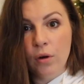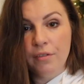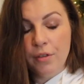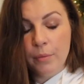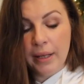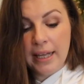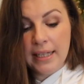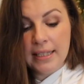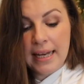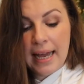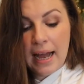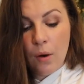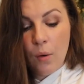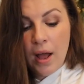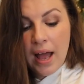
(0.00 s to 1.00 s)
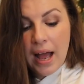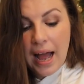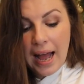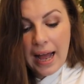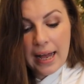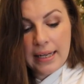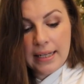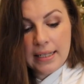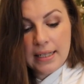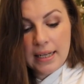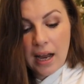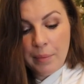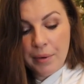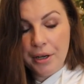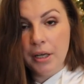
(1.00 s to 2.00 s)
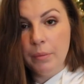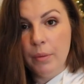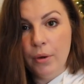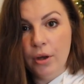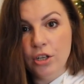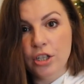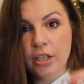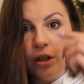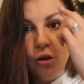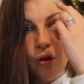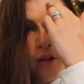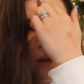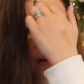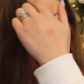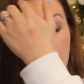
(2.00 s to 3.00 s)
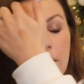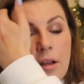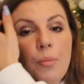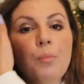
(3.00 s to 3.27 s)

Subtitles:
one of the blades now, and I'm going to be purchasing another